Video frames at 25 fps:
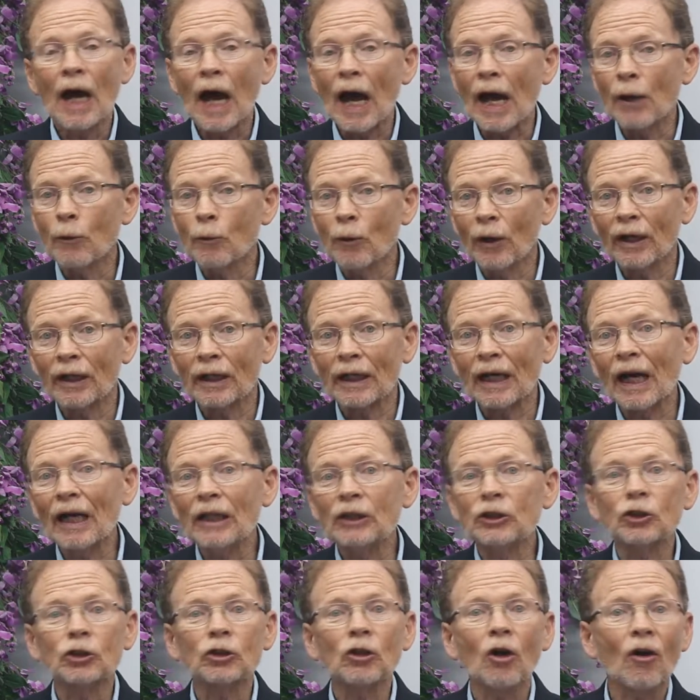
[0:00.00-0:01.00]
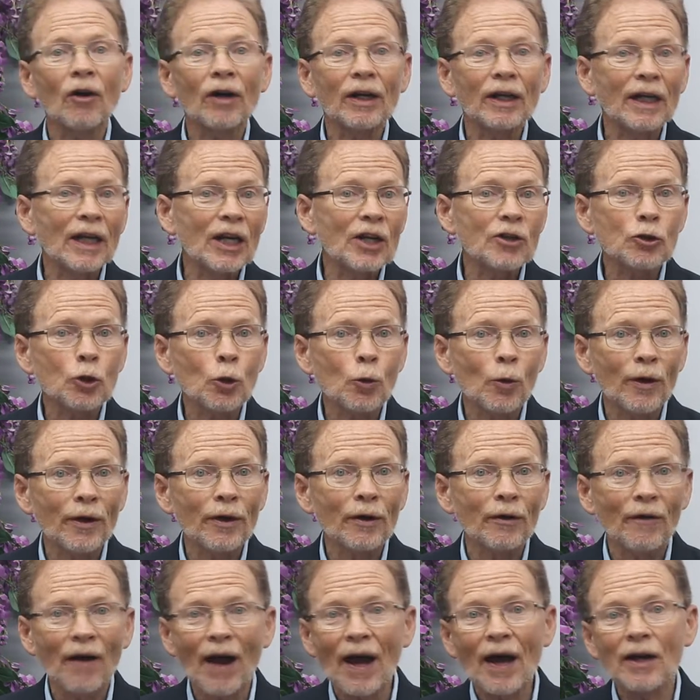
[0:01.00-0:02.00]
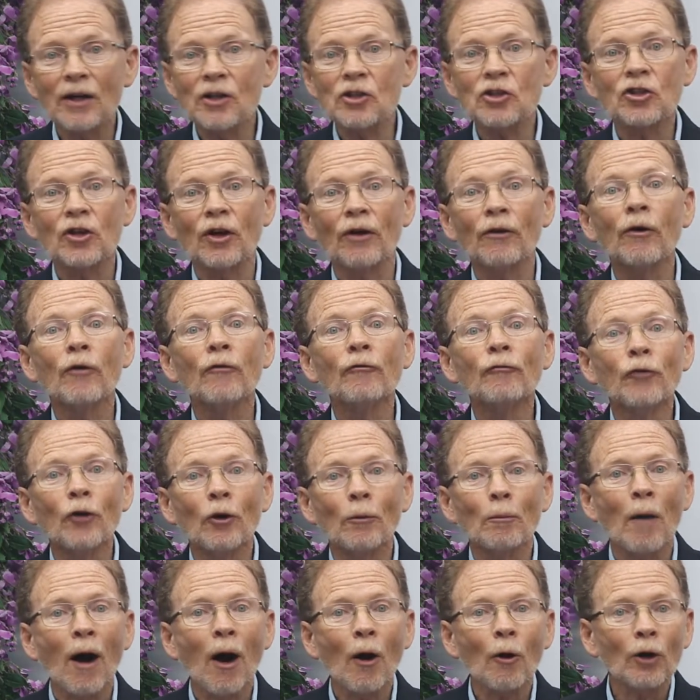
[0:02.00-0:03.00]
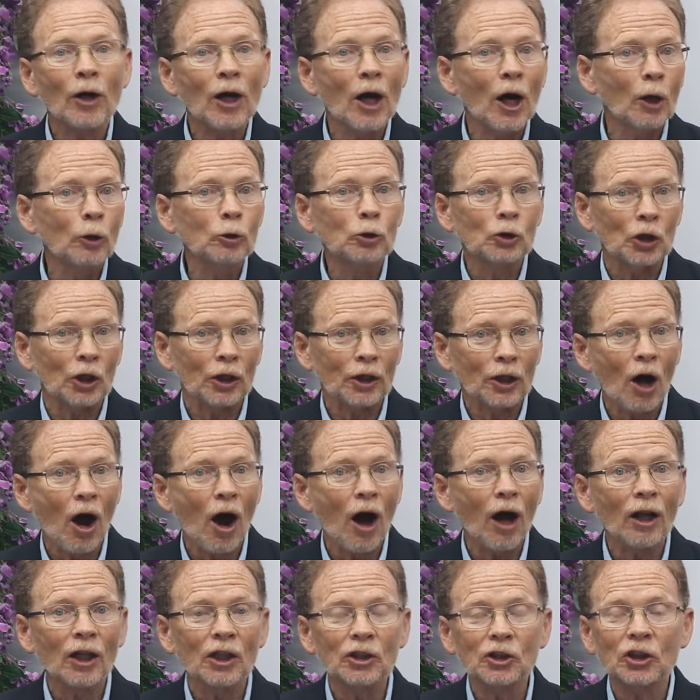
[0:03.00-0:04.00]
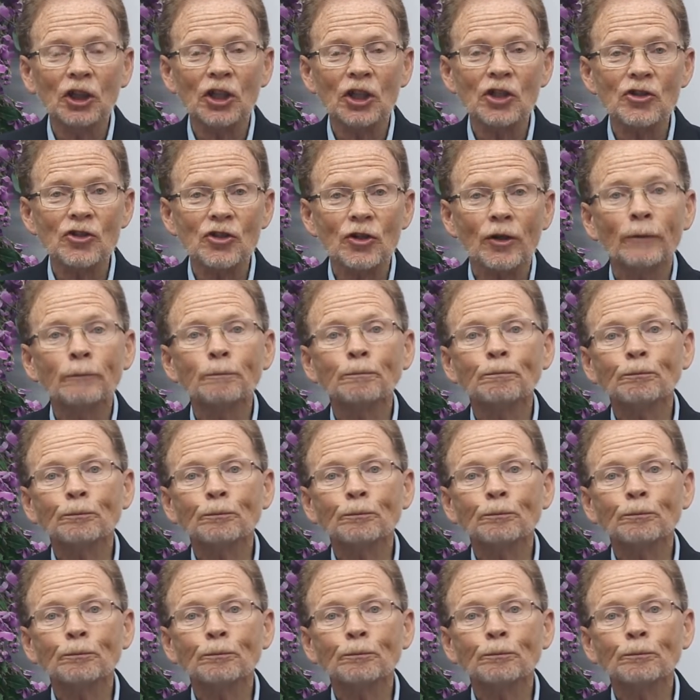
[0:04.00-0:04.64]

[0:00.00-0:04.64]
And Rick Gage started his career out as a football coach at colleges.